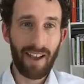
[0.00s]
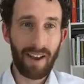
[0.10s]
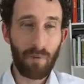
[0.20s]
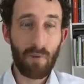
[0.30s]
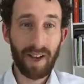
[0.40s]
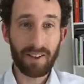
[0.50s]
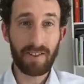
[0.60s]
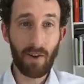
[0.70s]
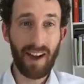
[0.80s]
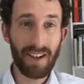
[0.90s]
Now, when we get
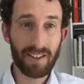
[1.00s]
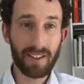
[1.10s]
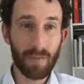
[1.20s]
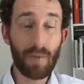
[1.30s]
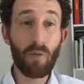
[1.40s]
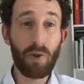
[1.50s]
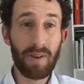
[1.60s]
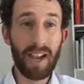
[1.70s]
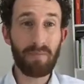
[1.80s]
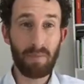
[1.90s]
to know us, we
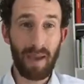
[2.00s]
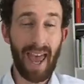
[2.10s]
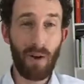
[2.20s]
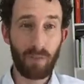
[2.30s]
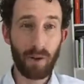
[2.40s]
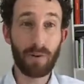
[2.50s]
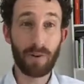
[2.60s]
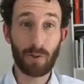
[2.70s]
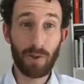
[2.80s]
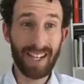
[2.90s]
become empowered
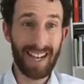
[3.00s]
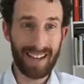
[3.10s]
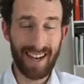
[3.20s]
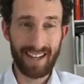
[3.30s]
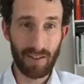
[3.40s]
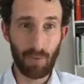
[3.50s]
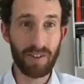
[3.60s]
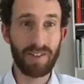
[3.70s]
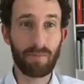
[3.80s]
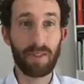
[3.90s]
because we're truly connected
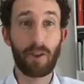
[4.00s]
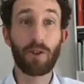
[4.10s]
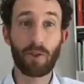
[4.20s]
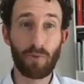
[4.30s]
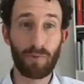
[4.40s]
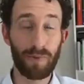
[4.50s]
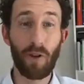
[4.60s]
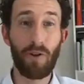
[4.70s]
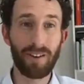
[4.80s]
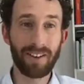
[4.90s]
with something that goes
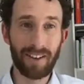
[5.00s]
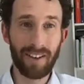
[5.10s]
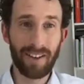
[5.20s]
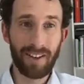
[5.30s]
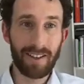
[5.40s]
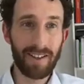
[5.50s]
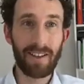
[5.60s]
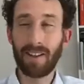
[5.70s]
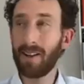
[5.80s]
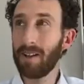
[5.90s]
beyond
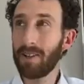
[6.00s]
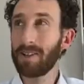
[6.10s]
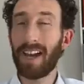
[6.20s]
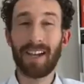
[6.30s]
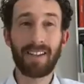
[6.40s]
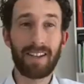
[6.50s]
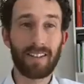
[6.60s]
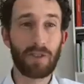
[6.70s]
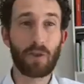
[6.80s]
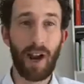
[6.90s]
the daily
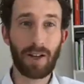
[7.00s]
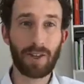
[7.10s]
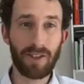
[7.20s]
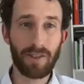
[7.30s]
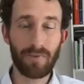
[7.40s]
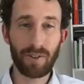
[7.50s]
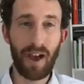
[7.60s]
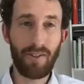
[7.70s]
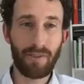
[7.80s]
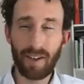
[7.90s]
distractions of
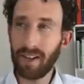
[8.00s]
life,